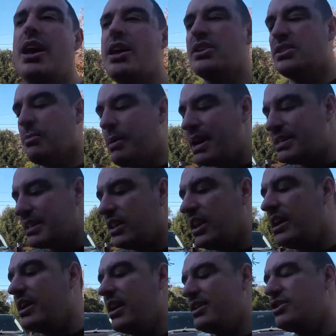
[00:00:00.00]
So basically a
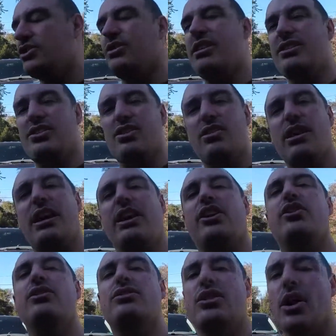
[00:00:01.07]
nice street tune and a
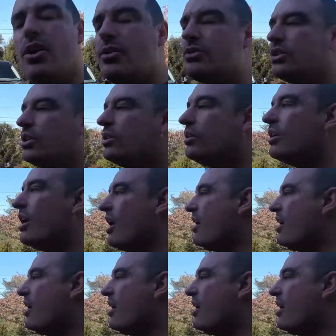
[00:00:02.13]
good tow tune